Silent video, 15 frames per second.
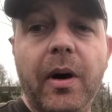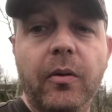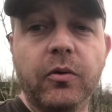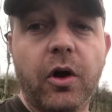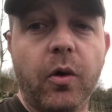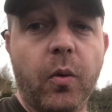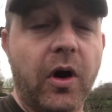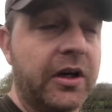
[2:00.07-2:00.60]
about
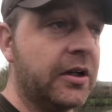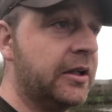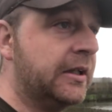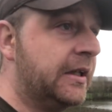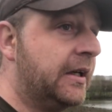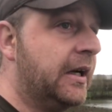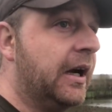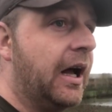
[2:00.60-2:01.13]
no one.
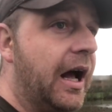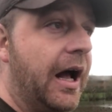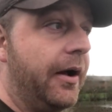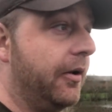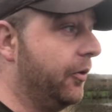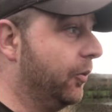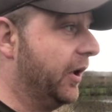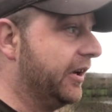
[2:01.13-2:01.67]

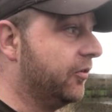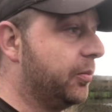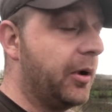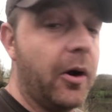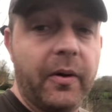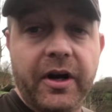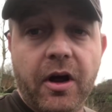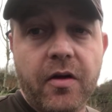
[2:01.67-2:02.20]
The wind's
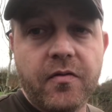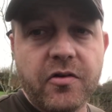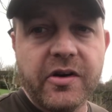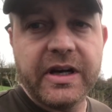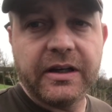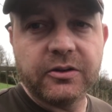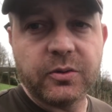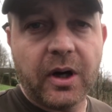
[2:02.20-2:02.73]
blowing
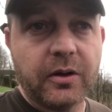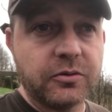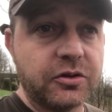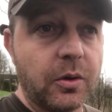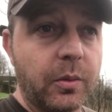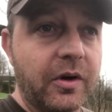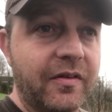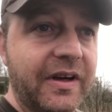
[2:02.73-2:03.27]
over here as well,
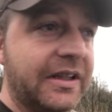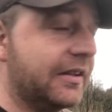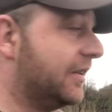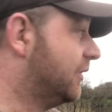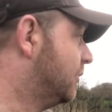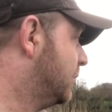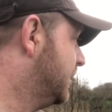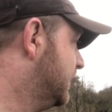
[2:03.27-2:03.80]
so we're
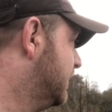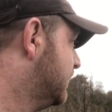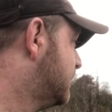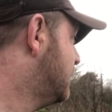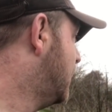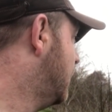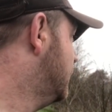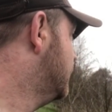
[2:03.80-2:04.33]
into the wind
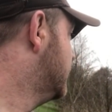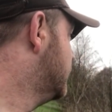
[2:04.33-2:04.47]
this time.